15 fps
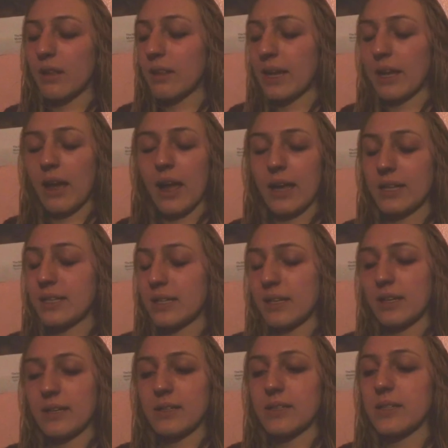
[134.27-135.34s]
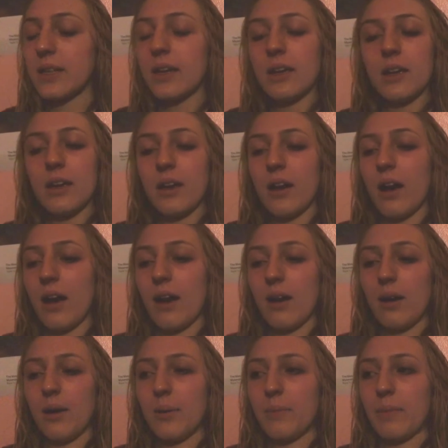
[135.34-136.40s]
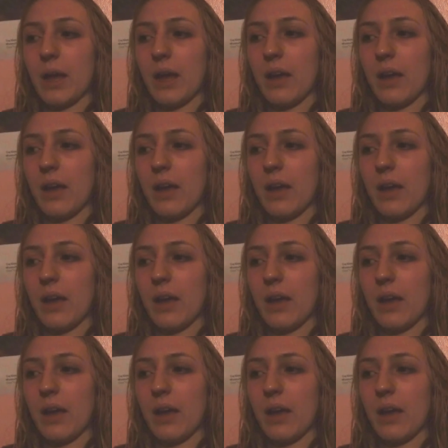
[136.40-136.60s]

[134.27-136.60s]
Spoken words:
Like, I didn't, in